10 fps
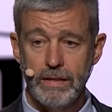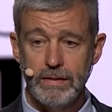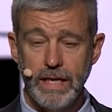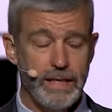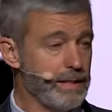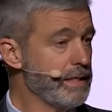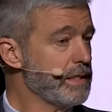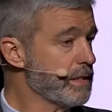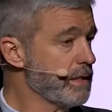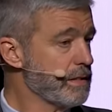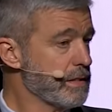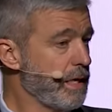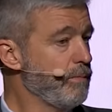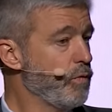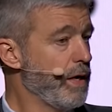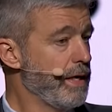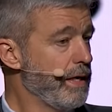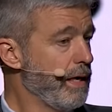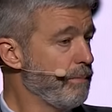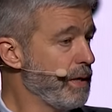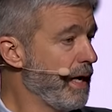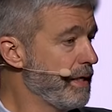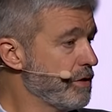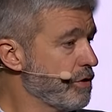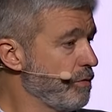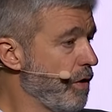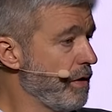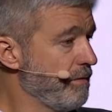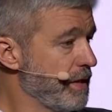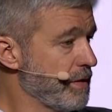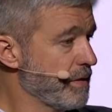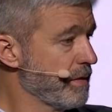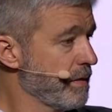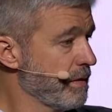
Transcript: that, at least in some way, applies to all of us,